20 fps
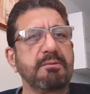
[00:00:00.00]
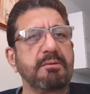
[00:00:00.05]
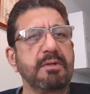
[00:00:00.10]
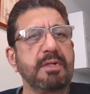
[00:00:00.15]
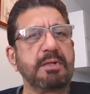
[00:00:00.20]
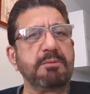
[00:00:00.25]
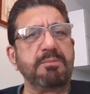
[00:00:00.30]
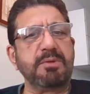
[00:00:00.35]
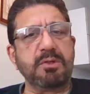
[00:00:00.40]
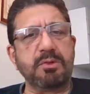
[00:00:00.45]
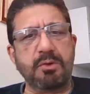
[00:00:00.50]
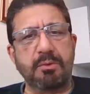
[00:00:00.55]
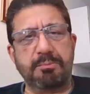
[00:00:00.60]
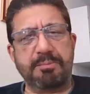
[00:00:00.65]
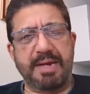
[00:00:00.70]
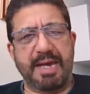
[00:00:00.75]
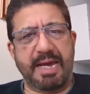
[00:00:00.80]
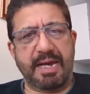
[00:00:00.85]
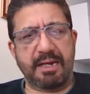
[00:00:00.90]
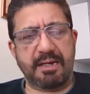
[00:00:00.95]
Let me go
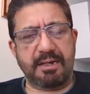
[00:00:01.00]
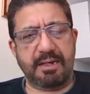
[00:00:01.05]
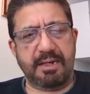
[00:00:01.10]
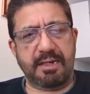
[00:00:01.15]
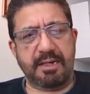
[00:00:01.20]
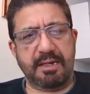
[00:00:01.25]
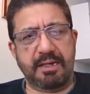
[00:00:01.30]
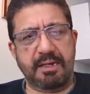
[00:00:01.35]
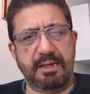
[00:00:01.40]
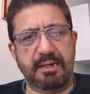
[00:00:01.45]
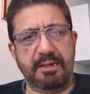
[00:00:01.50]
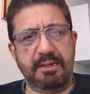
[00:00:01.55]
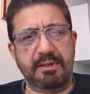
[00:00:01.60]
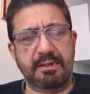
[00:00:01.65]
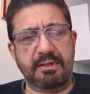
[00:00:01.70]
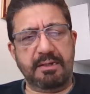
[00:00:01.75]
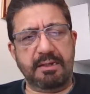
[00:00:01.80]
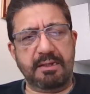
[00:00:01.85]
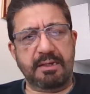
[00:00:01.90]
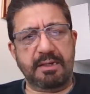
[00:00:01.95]
back
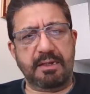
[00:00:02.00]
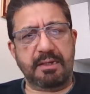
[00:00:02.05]
and